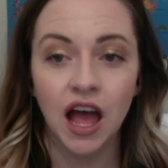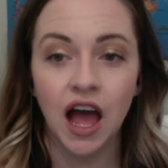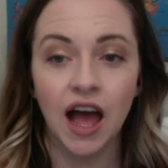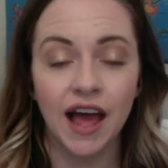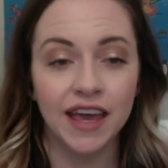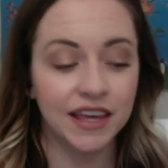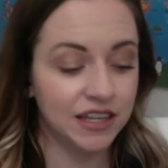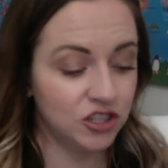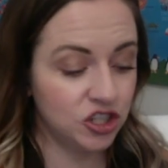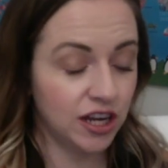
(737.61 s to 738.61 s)
I
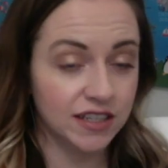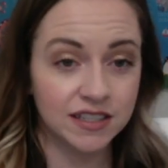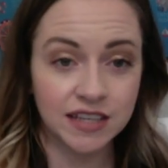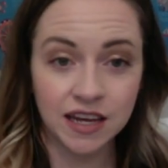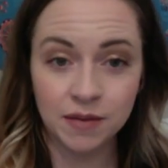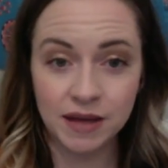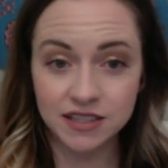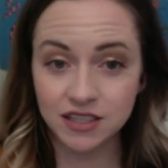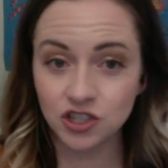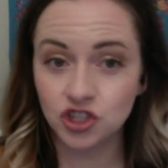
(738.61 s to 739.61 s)
can just send a
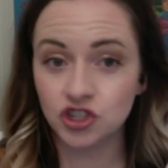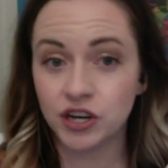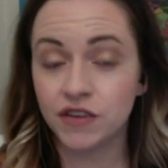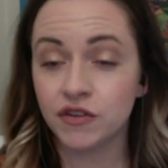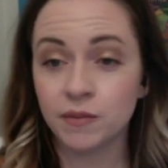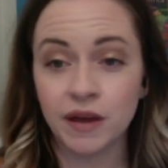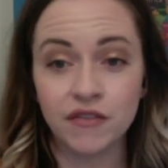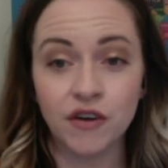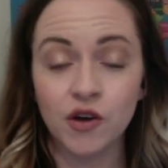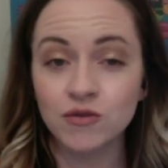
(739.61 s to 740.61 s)
message straight from my
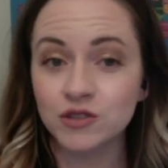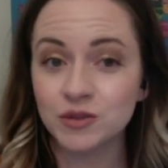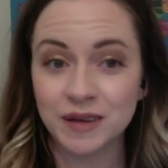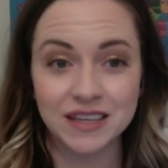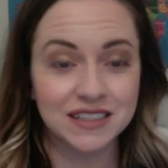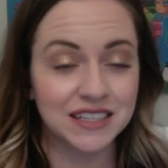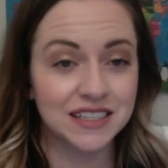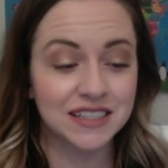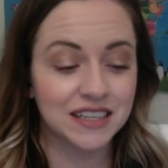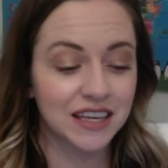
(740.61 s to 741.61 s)
phone to my
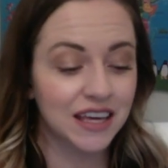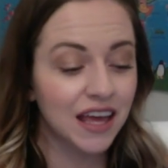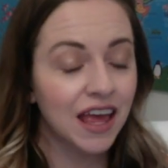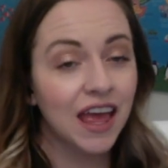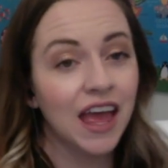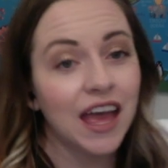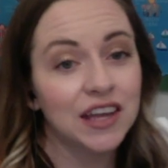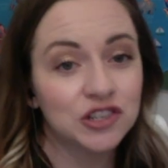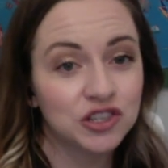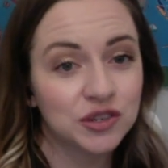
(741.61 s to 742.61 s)
TC
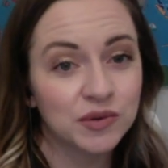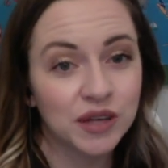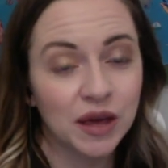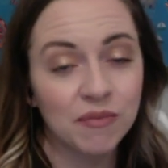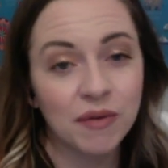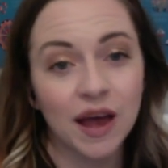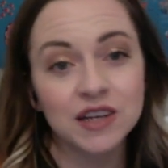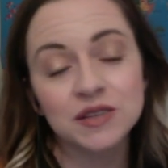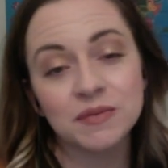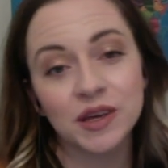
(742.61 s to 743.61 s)
and she will get back
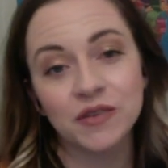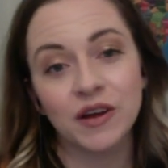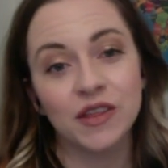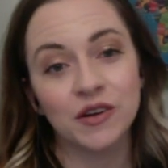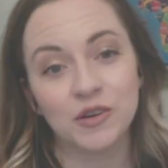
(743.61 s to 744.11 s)
to me rather